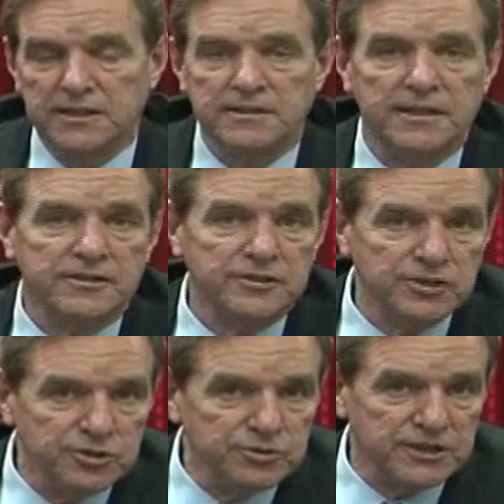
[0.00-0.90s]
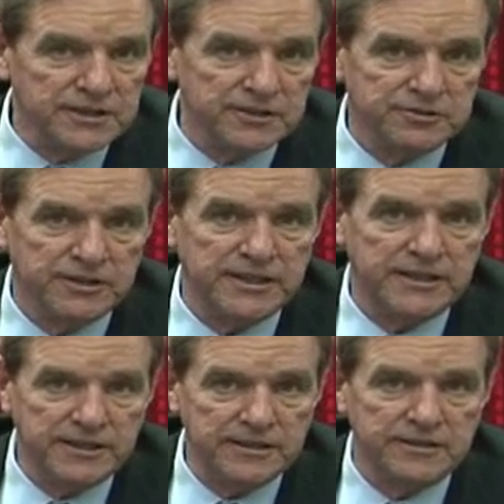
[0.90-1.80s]
that they're using their trade
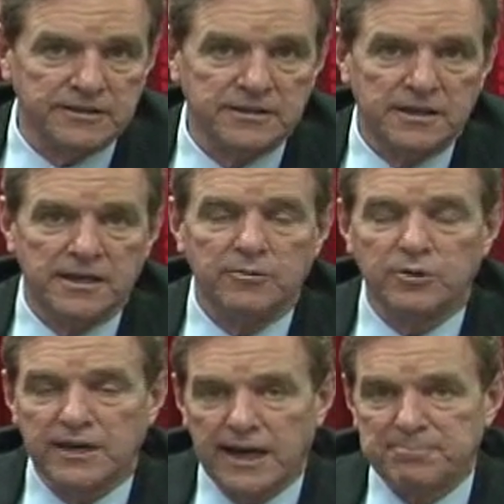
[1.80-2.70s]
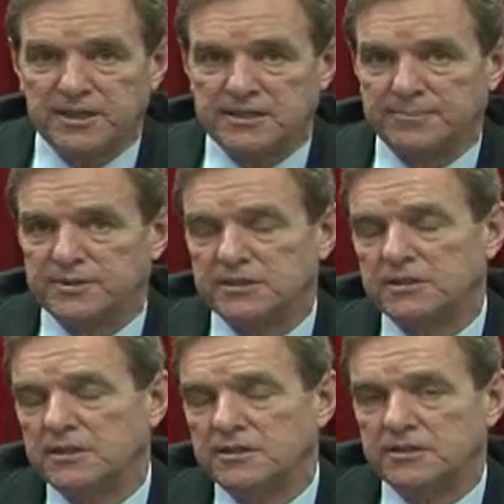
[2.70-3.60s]
here and would not be tempted
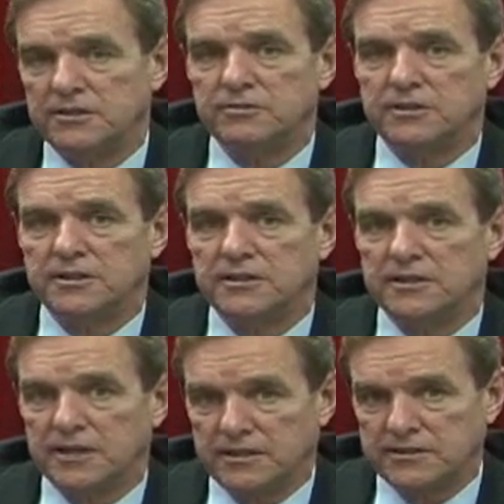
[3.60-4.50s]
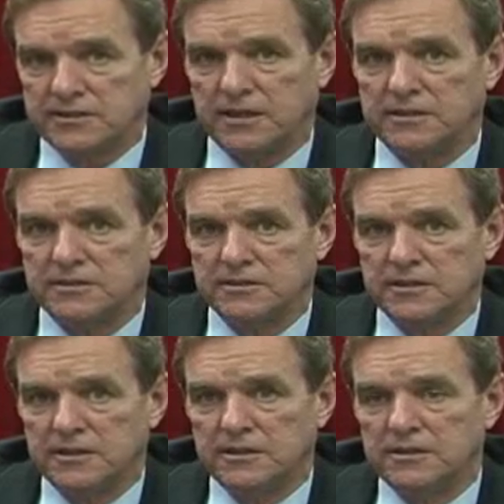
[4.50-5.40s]
to use it in the United States.
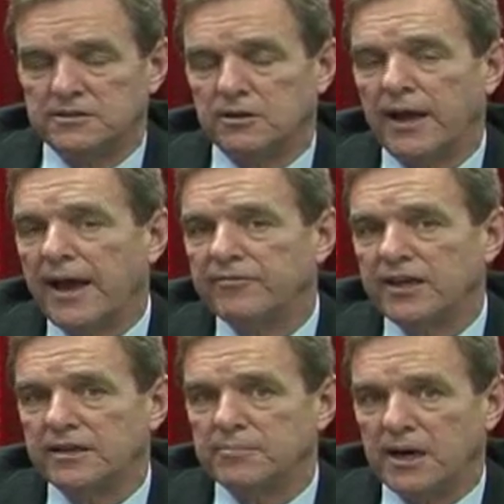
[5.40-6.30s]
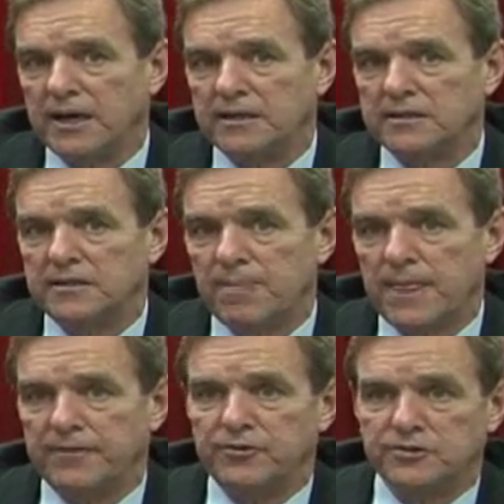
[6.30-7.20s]
So have that in mind.
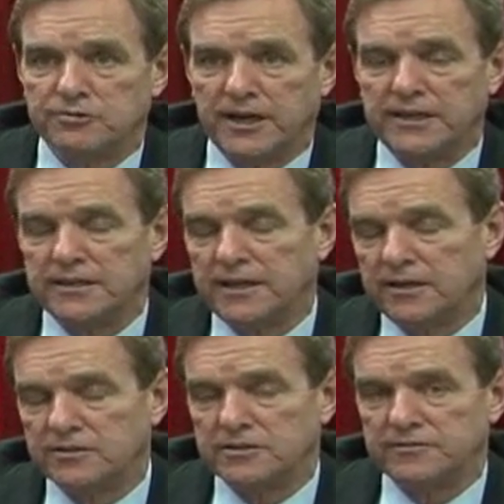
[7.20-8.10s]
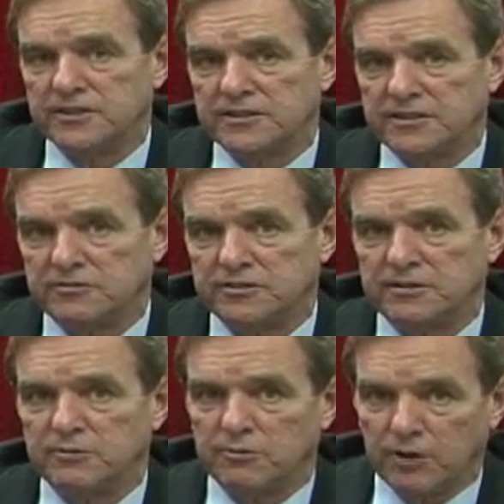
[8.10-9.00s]
If you're trained in the health services industry,
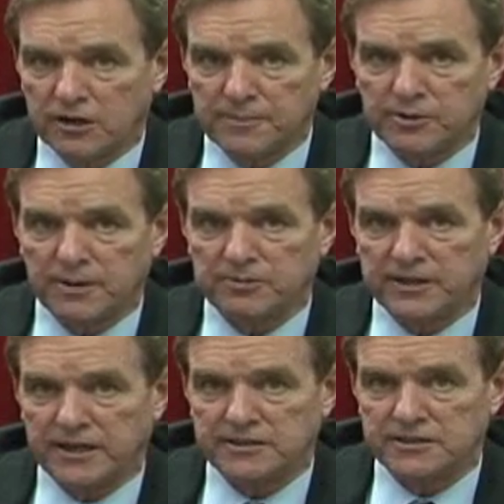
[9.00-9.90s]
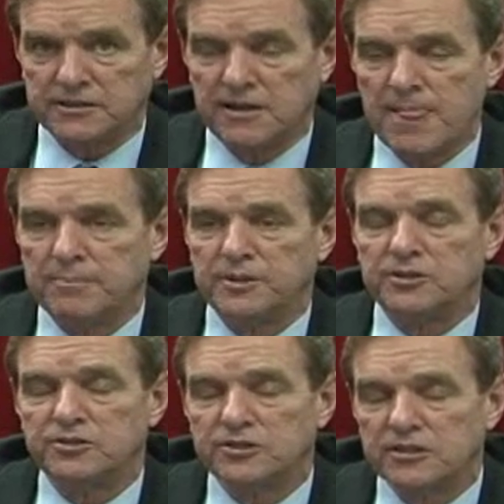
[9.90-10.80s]
we welcome your application, but
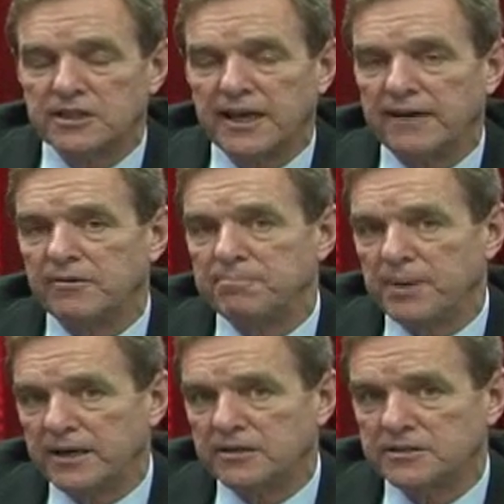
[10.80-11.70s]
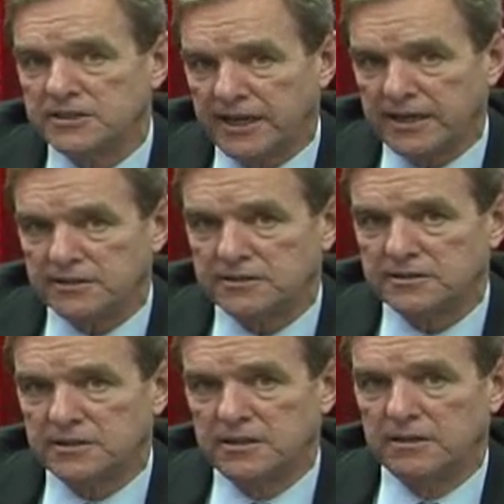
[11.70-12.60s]
you'd certainly have a better chance
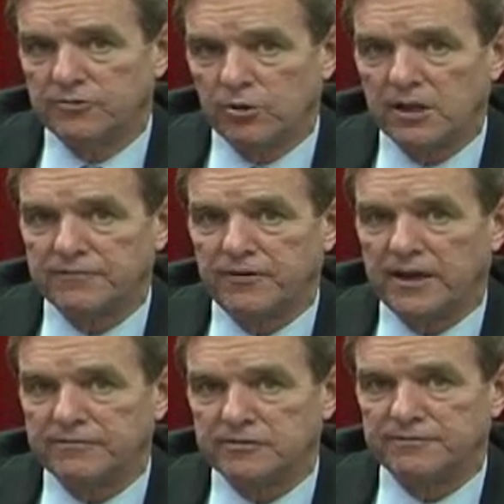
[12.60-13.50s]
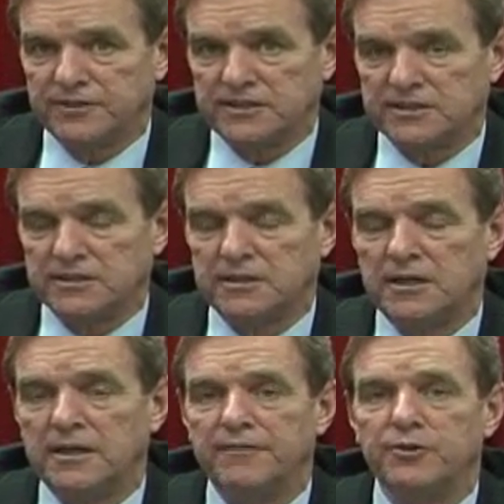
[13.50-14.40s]
of qualifying for a visa
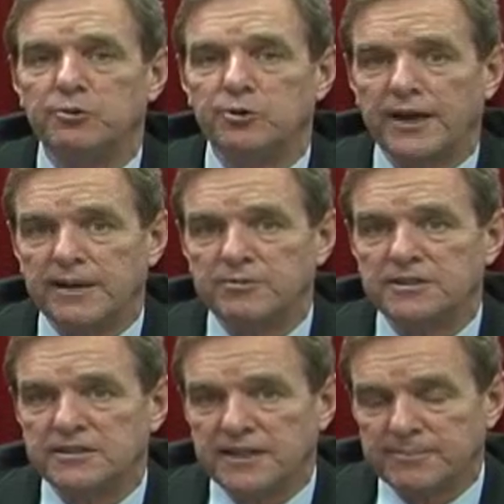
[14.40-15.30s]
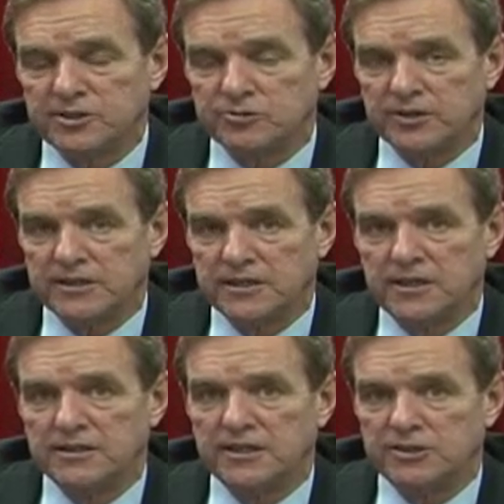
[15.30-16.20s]
if you were able to demonstrate
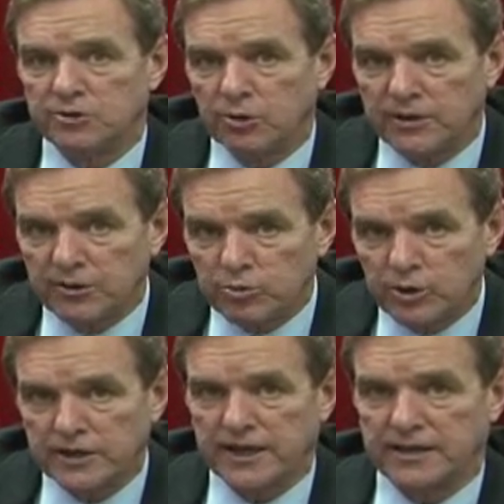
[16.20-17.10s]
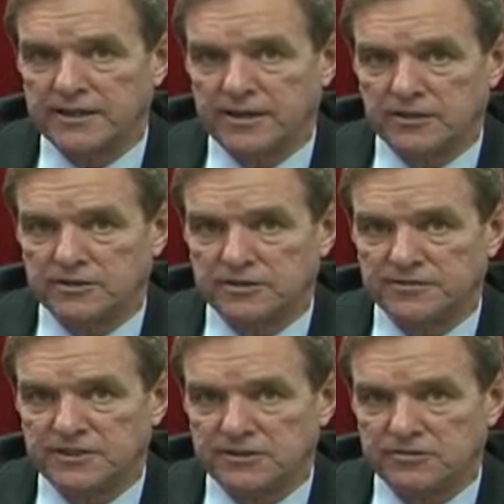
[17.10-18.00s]
that you're already working in the health
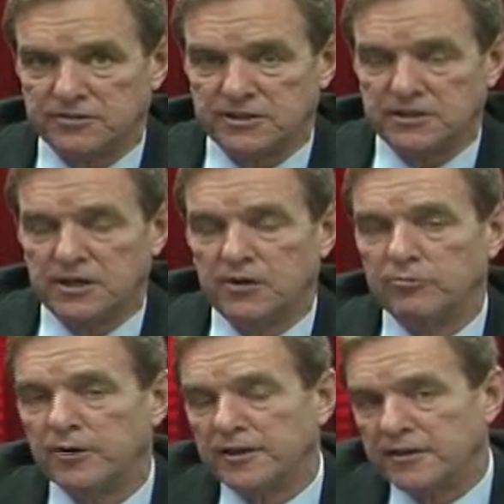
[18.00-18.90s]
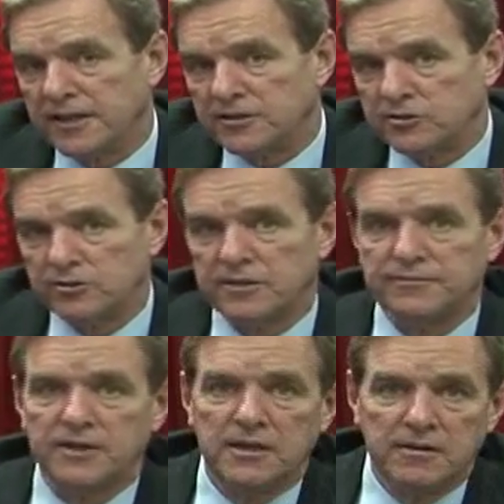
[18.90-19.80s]
service industry rather than sort
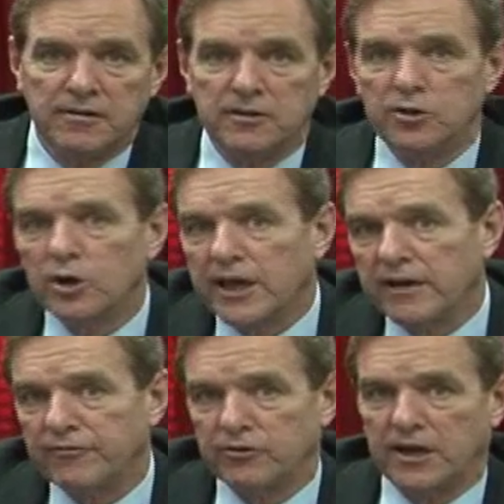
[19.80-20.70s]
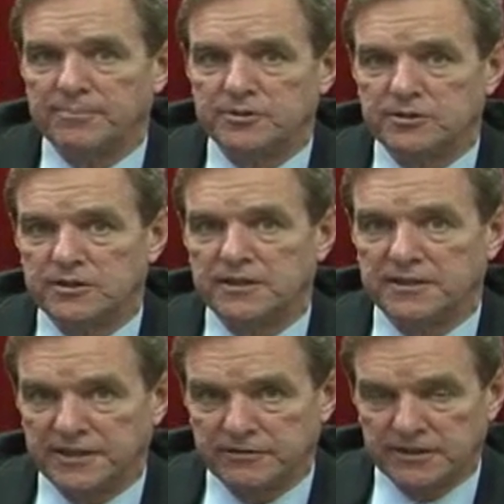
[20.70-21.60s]
of looking for an opportunity
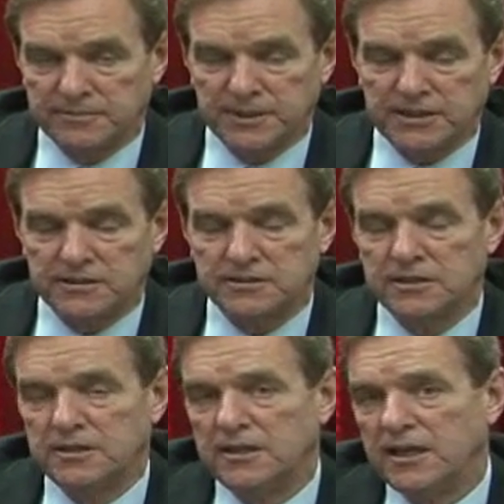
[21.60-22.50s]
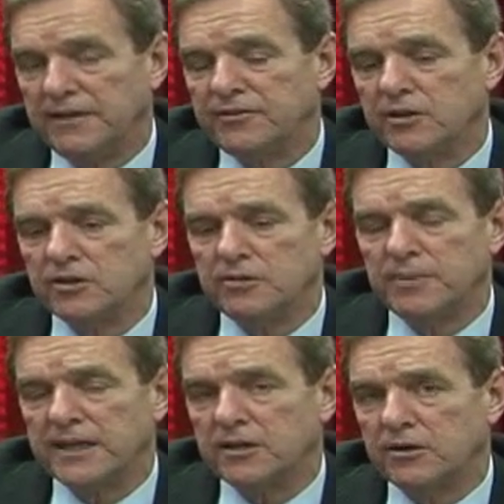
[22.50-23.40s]
therein. Because even though you
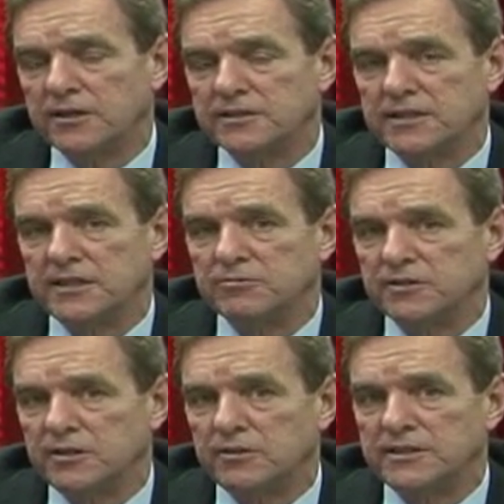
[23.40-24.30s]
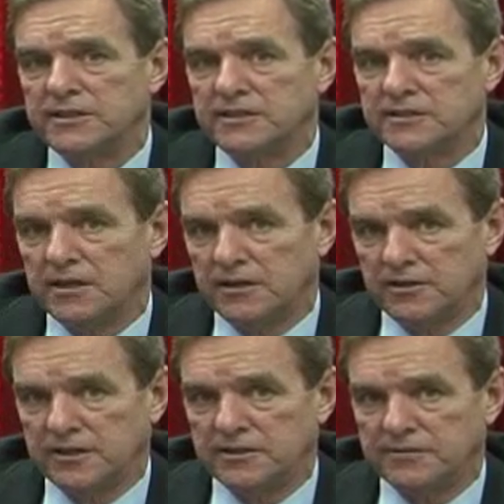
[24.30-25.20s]
might go to the States with no intention
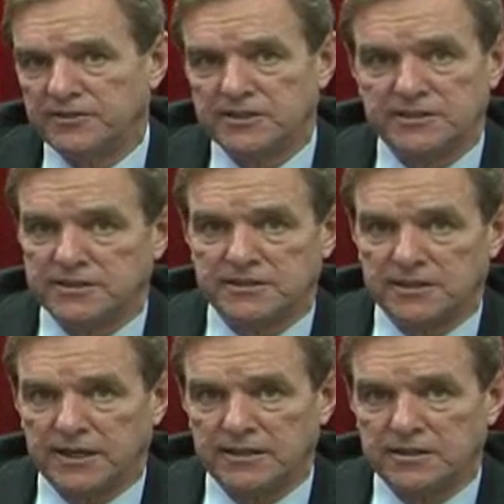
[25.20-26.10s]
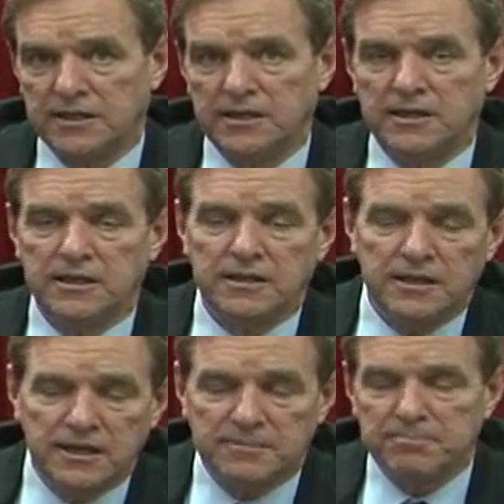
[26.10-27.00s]
other than to visit Disneyland,
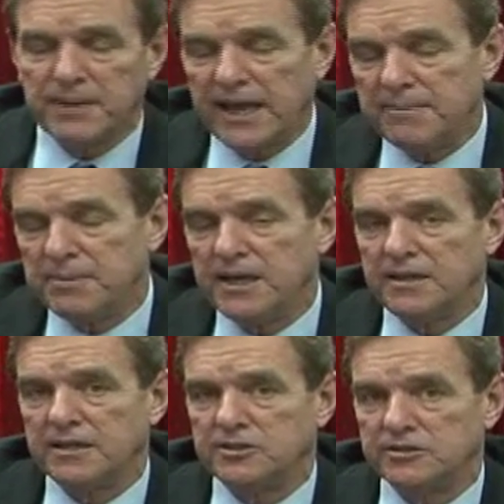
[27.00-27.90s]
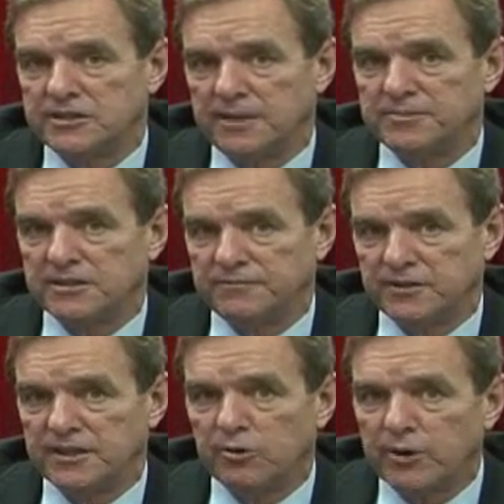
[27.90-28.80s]
it may be that you're tempted
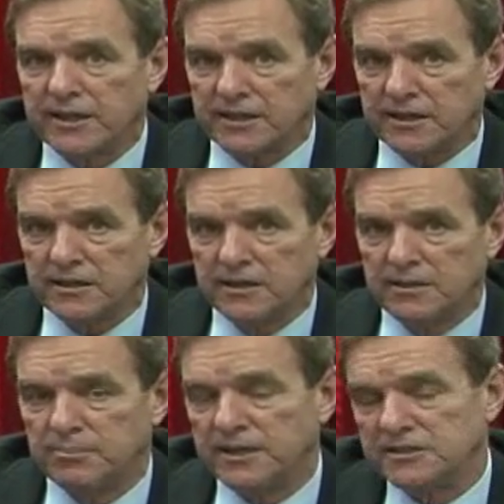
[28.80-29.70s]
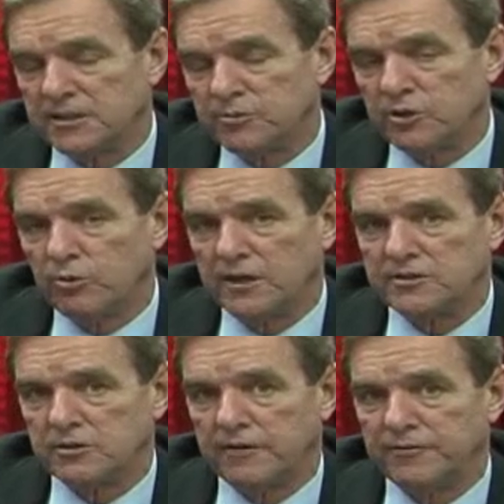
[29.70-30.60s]
very quickly by someone who
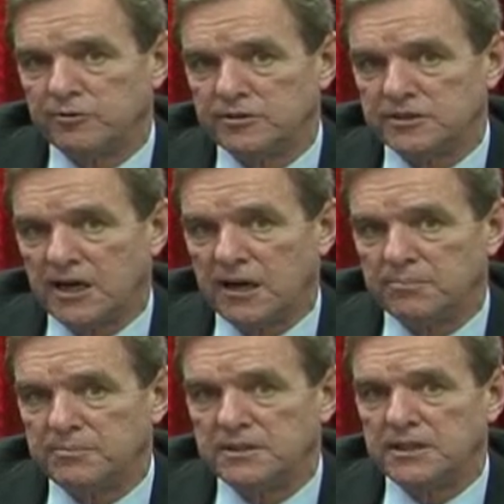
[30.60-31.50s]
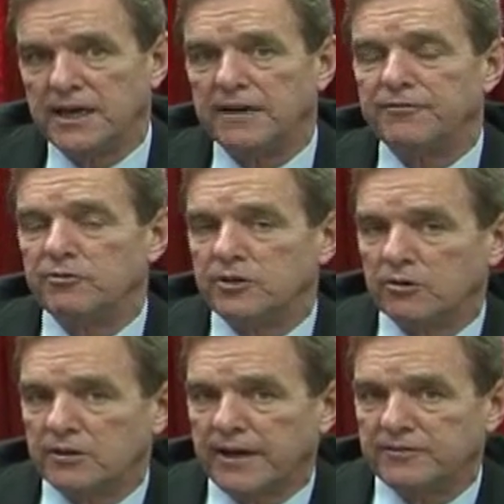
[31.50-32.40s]
wants to offer you a job. And if you
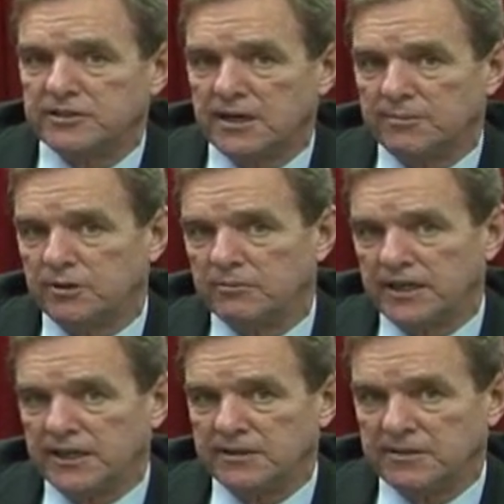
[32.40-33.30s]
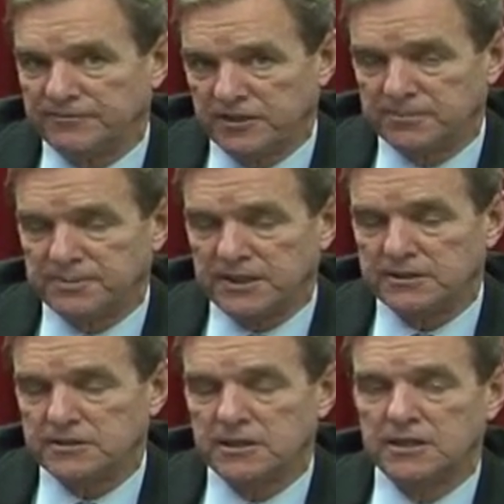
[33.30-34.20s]
don't have a job already in the Philippines,